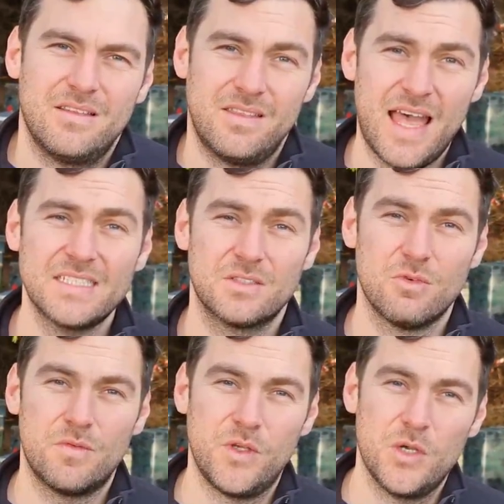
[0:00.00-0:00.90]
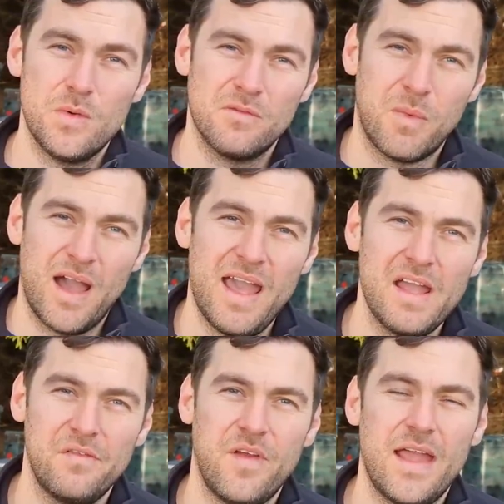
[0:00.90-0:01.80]
That's the review of my
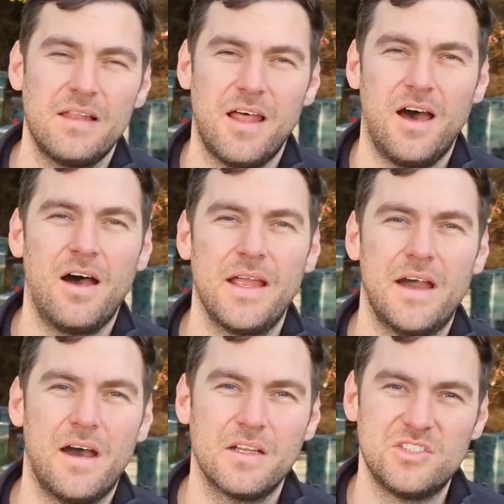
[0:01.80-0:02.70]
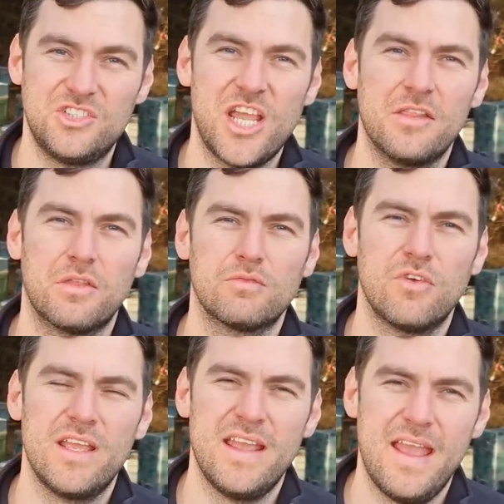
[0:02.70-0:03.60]
FLIR Gen
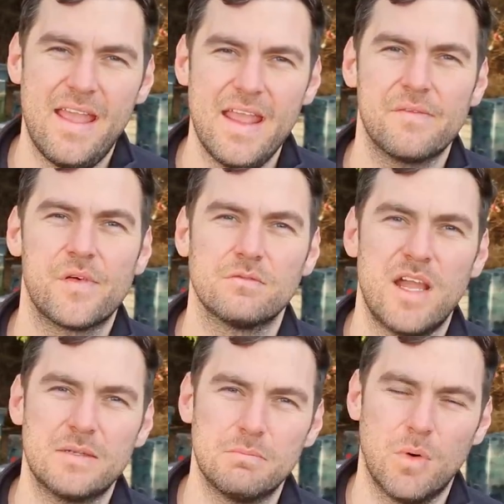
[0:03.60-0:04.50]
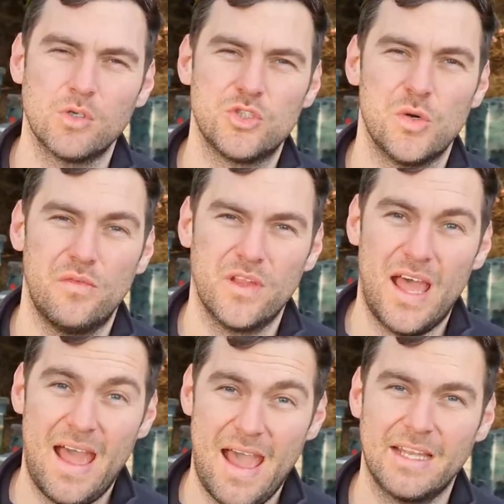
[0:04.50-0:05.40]
3 infrared module for the
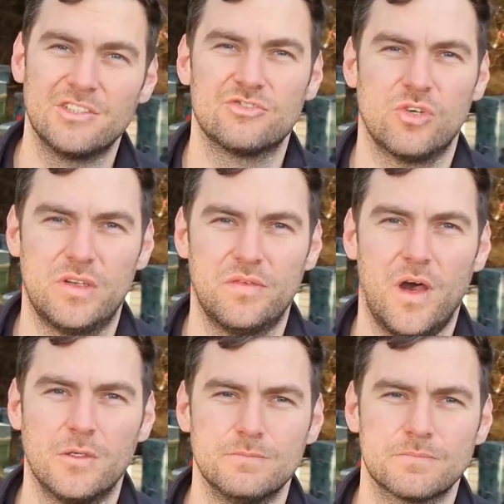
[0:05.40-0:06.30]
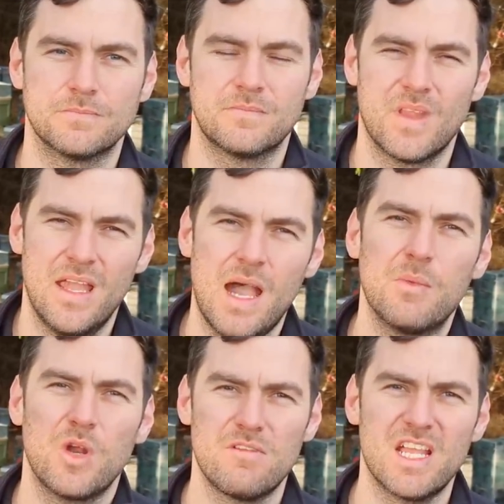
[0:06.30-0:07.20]
Android phone. And
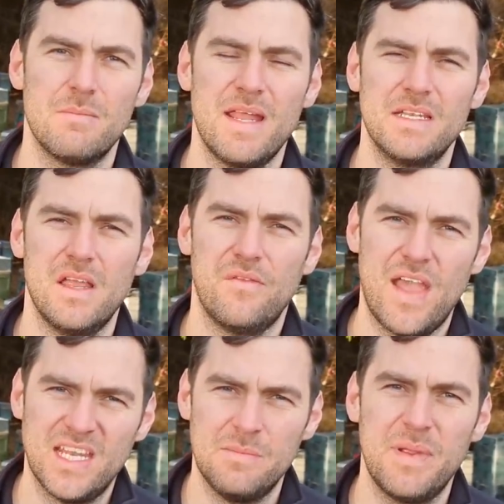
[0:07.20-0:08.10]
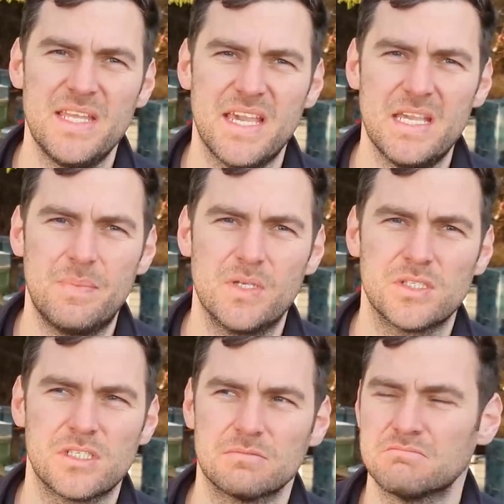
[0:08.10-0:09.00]
would I recommend it for any
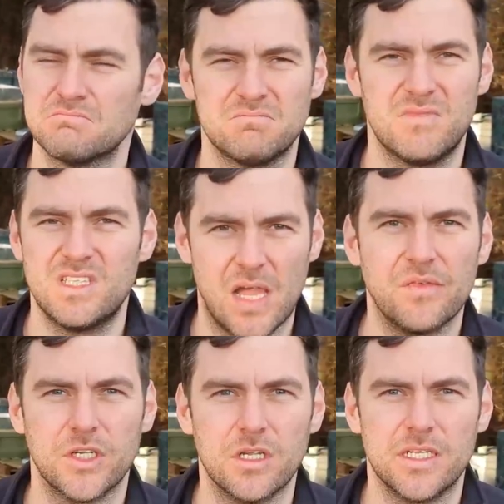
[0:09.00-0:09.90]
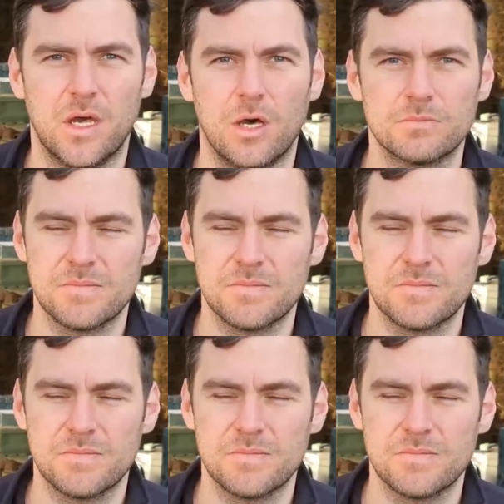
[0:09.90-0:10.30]
beekeepers? Definitely not.